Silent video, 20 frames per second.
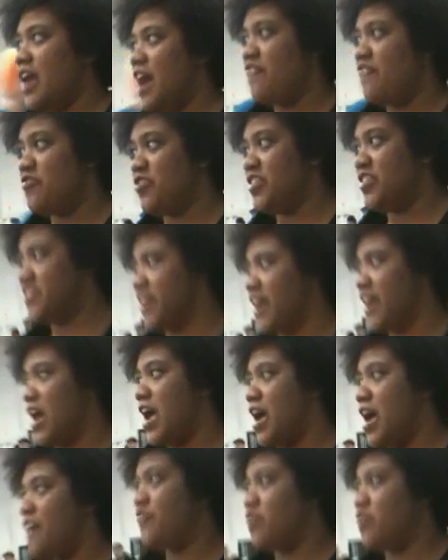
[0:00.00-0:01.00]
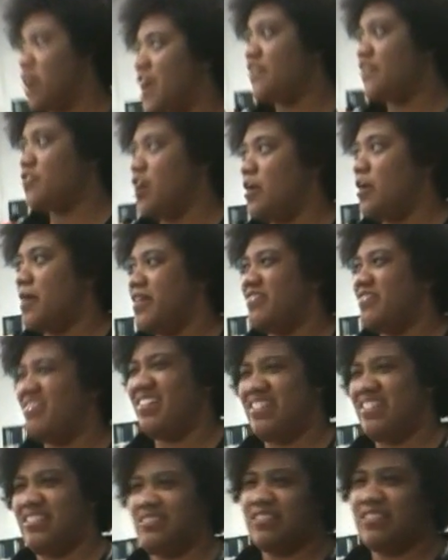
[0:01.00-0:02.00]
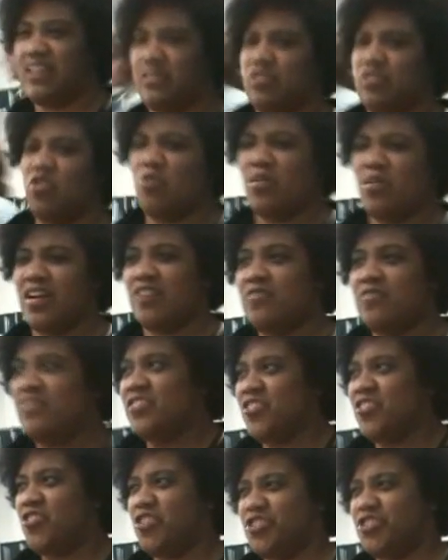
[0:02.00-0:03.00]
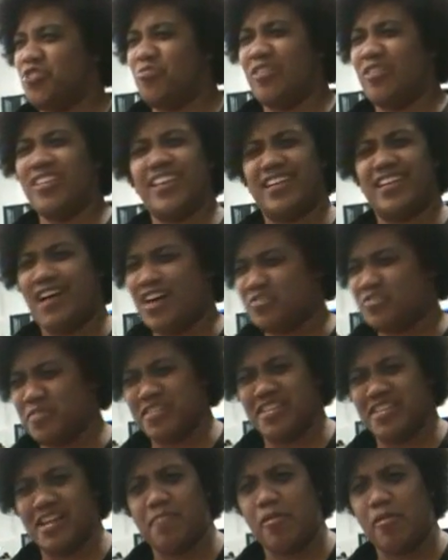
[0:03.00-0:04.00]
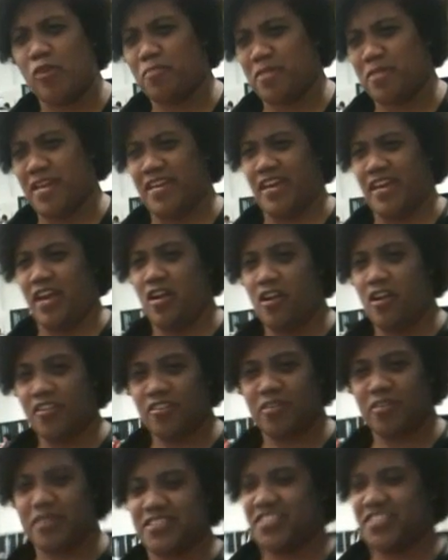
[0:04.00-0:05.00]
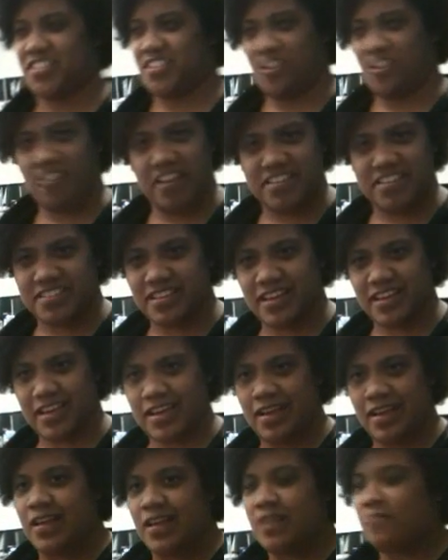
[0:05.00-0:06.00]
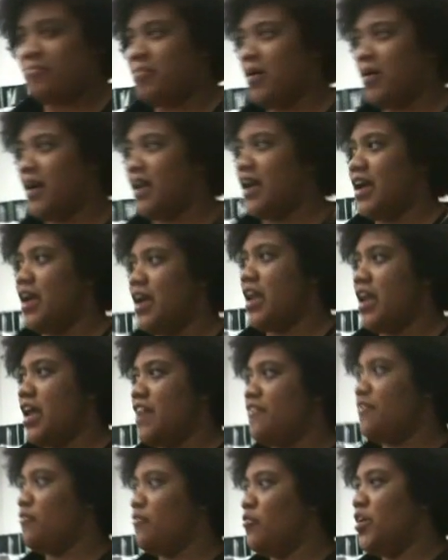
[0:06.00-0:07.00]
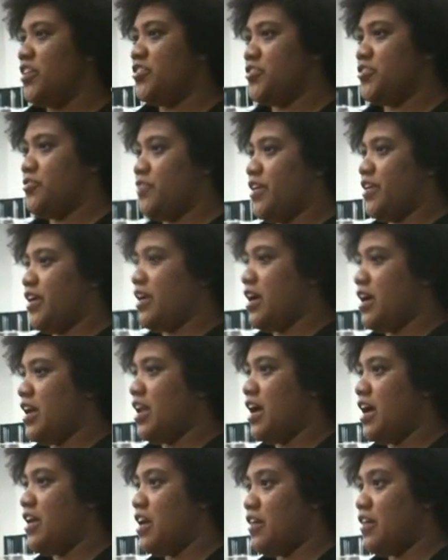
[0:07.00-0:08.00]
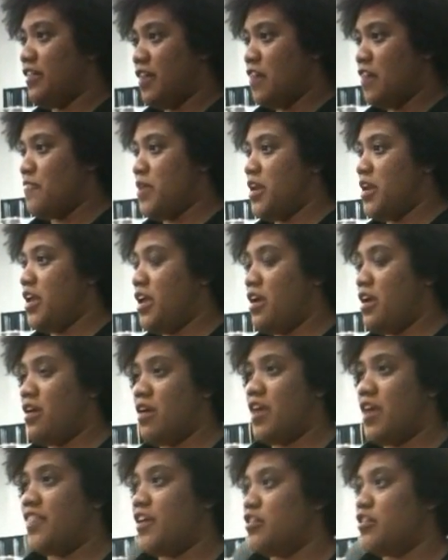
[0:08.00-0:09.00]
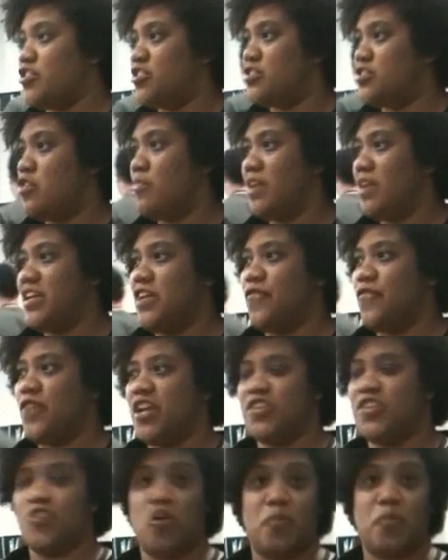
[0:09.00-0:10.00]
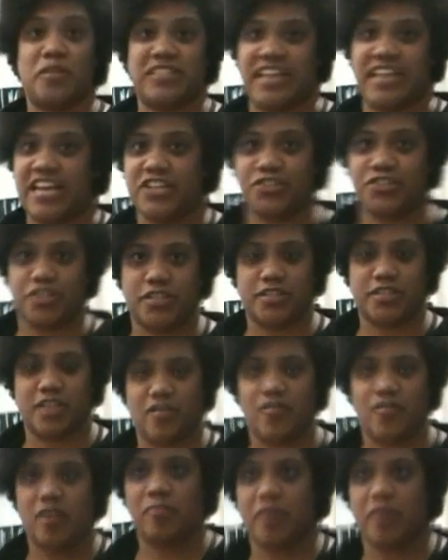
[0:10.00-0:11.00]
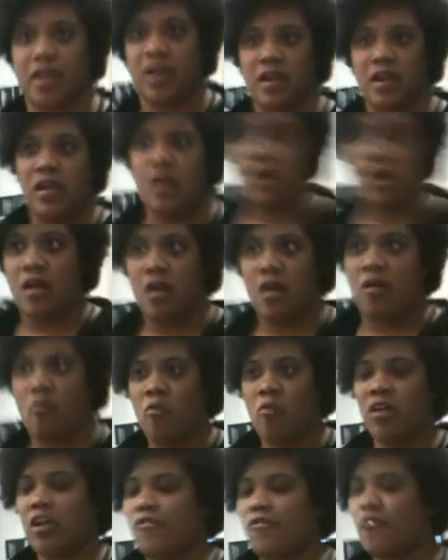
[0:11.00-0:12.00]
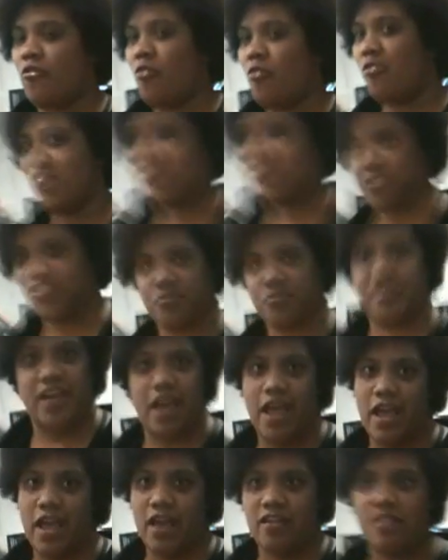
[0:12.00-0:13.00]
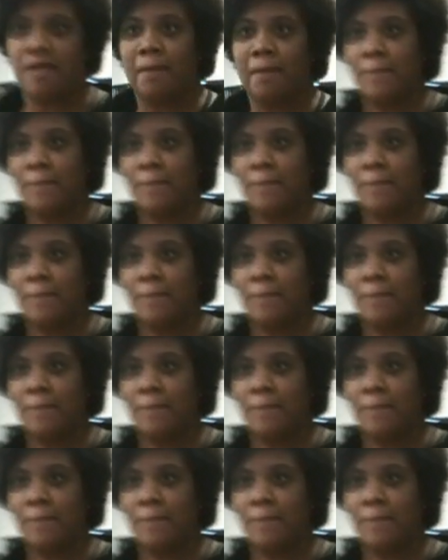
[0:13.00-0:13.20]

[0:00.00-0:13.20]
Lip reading: And after I thought about did you really cosplay an ML character? Like seriously? But I went to I've been here, and there's so many different interpretations of it. Like, well, of course you can.